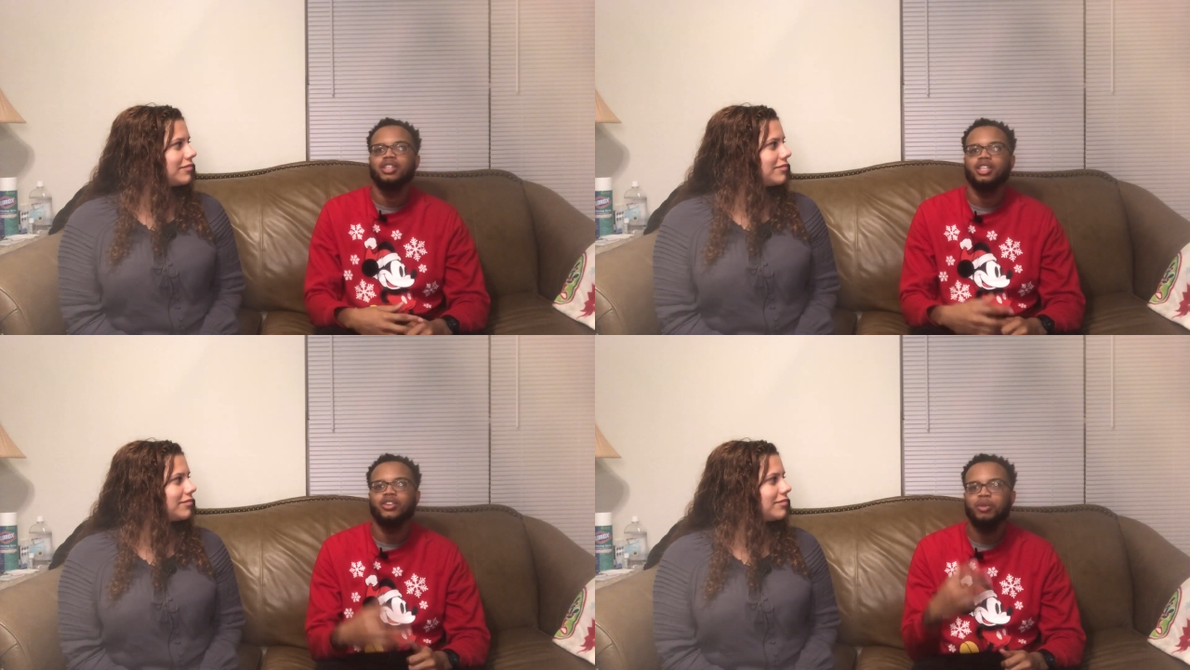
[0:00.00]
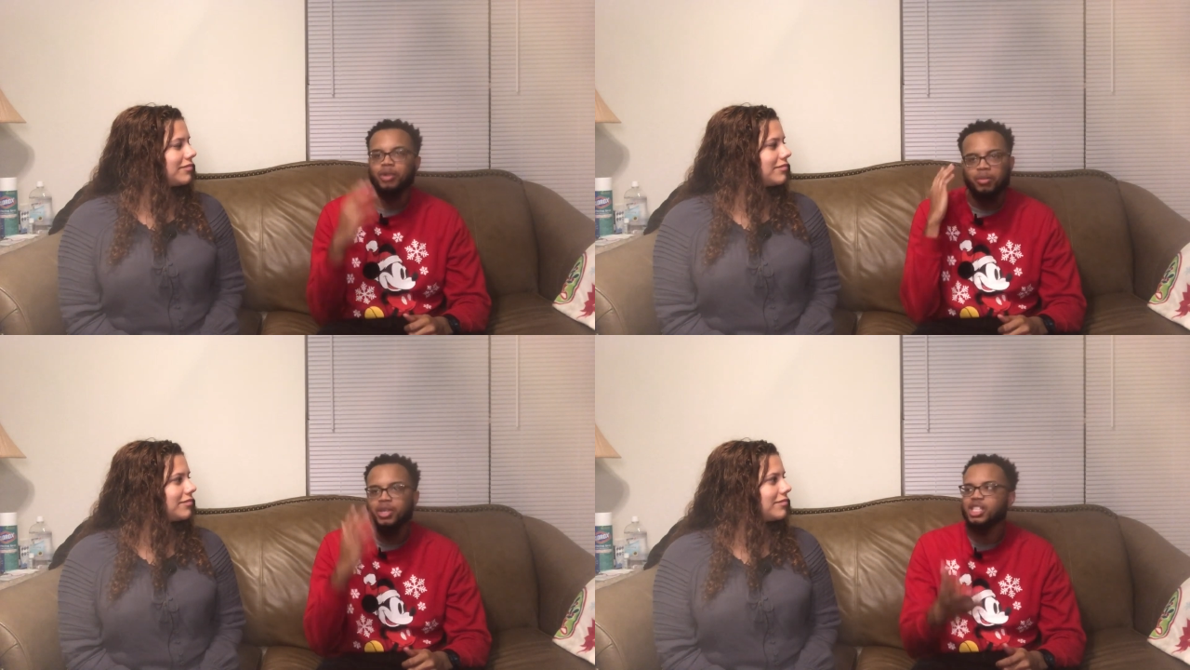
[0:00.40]
Speaker 1: You know, I'm in
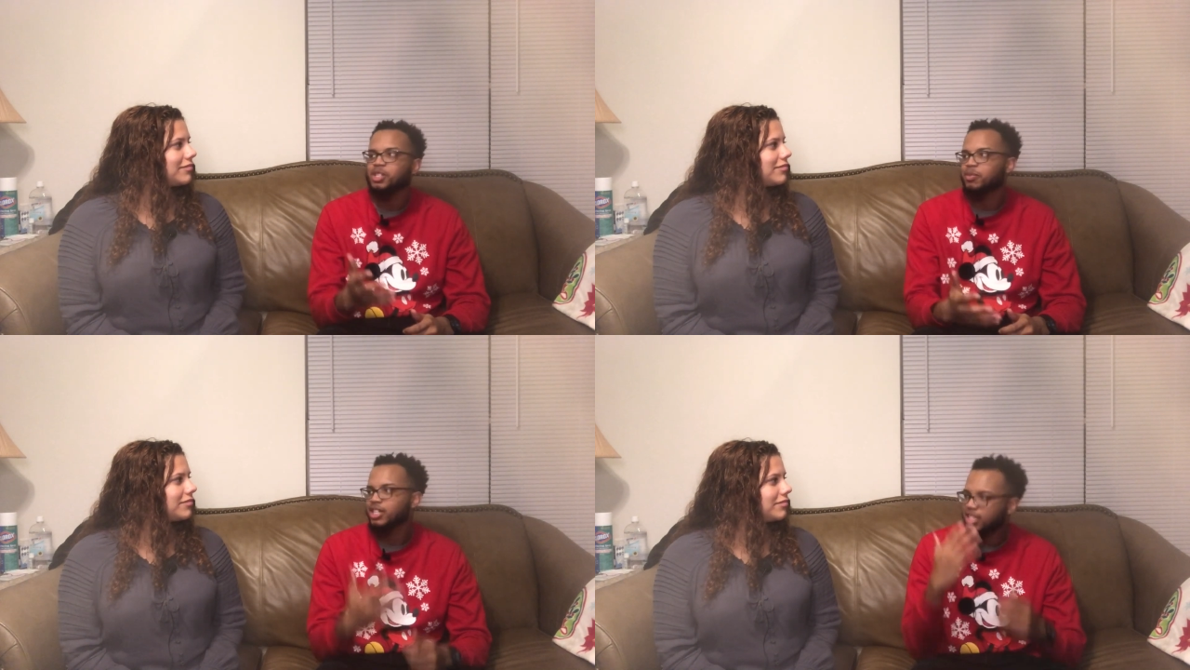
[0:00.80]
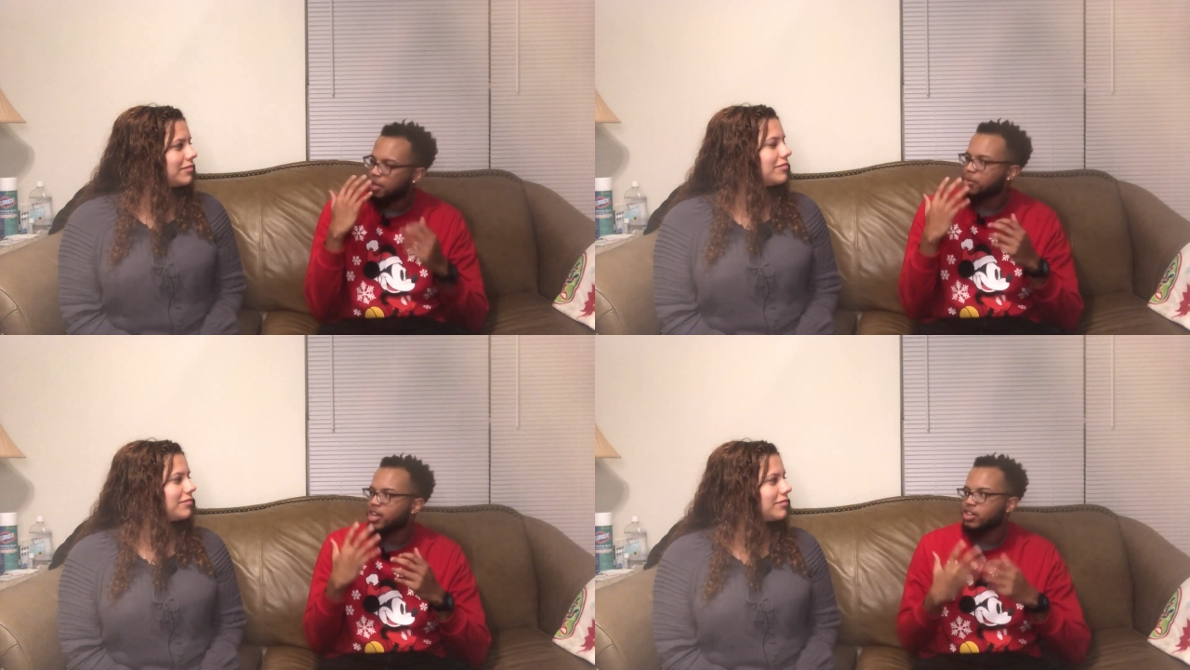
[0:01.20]
a business mindset. I'm
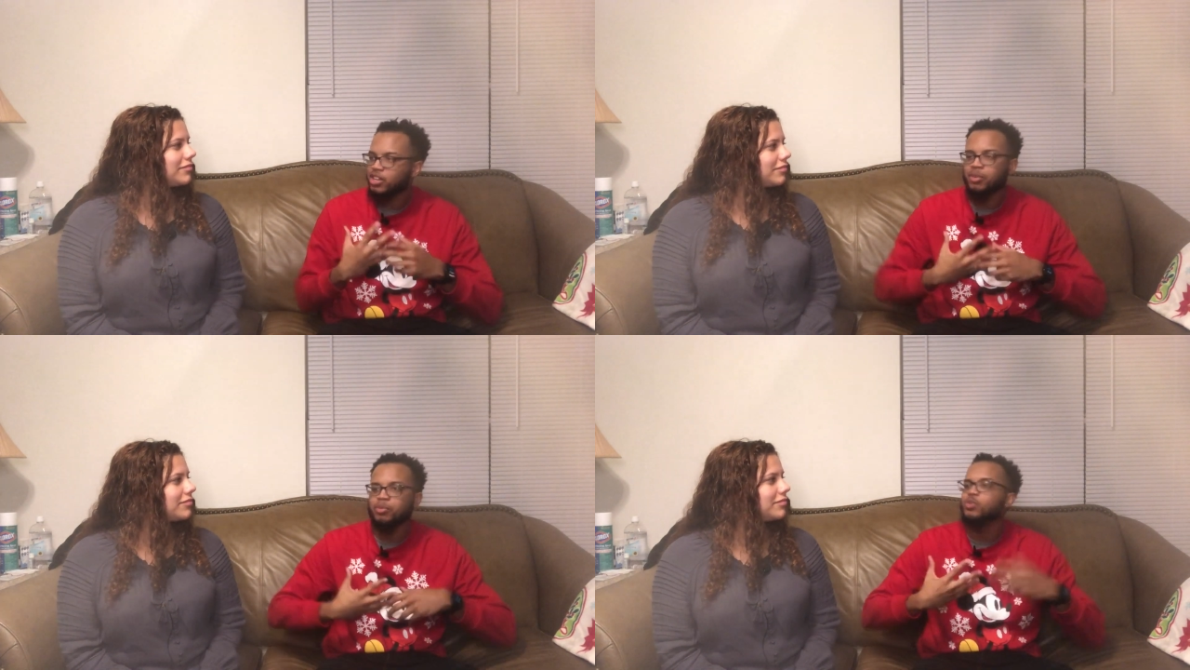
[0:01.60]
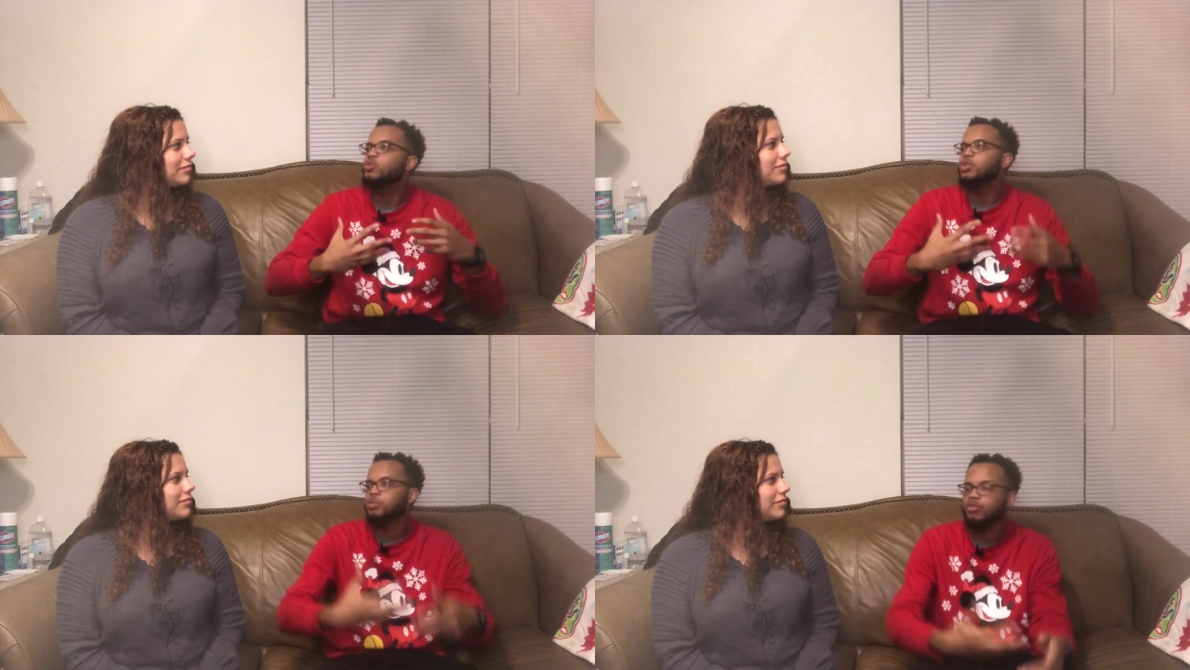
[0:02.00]
not in the mood
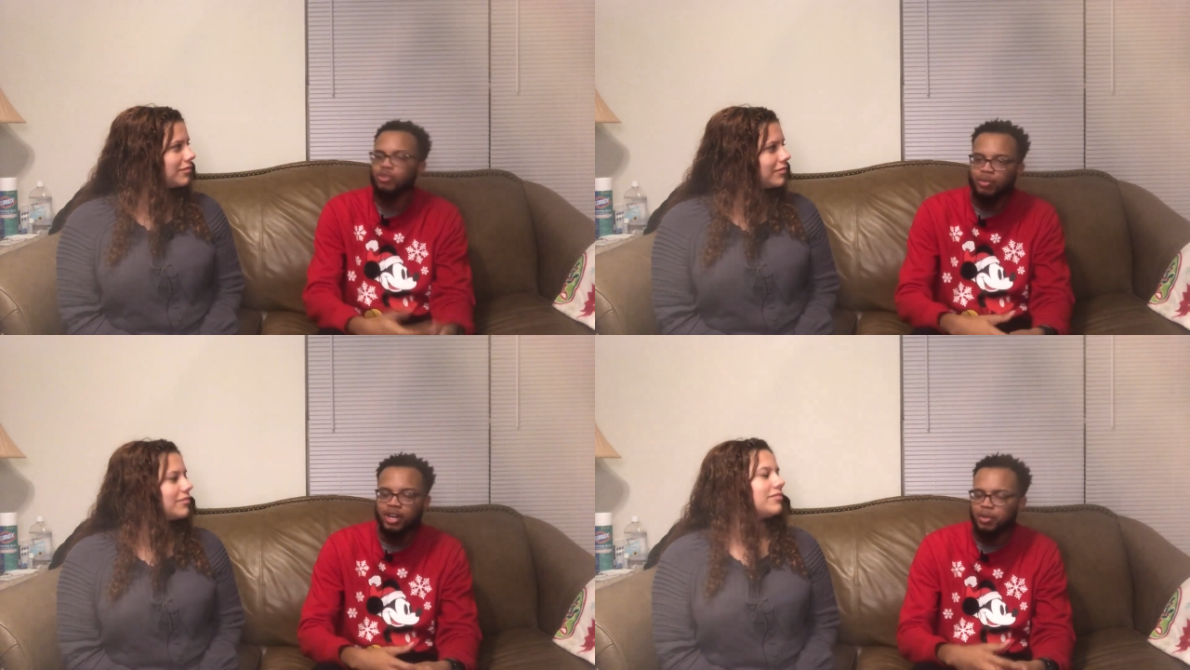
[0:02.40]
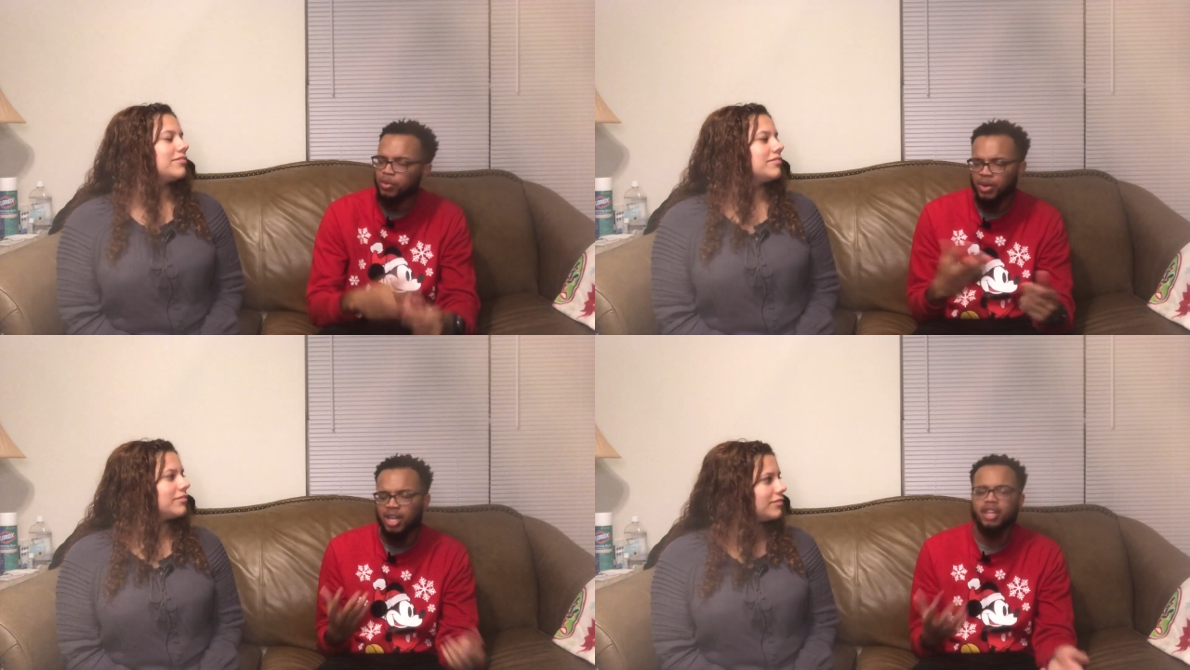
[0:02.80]
to perform right now, but
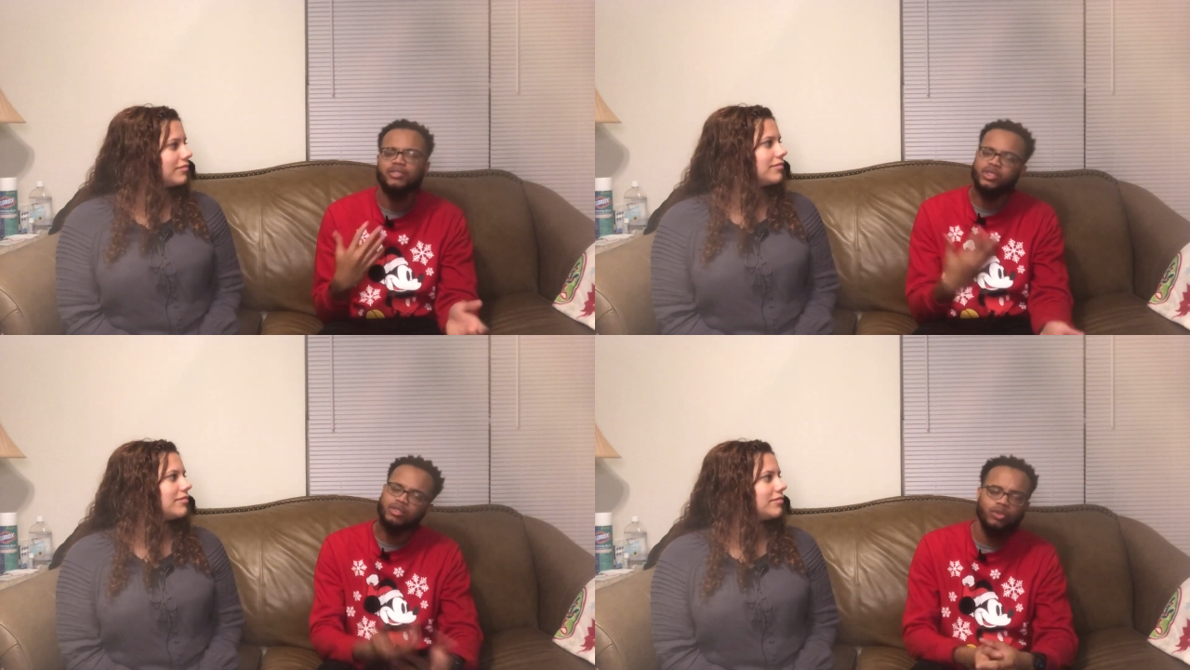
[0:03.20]
what I love to, of